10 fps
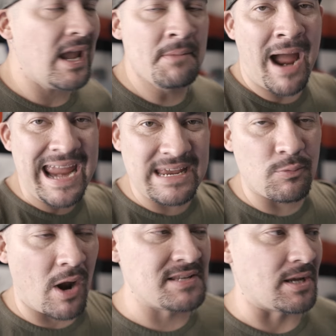And
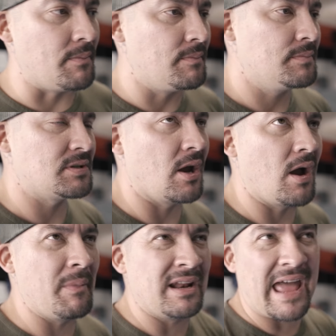Mikey runs them. So
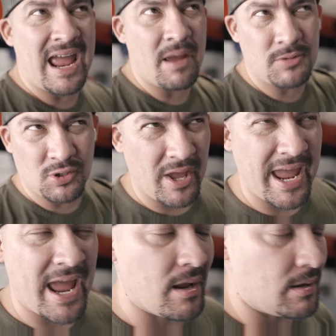I'm gonna let him do a
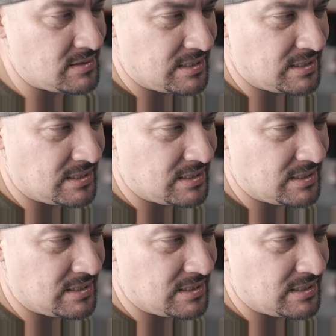hit.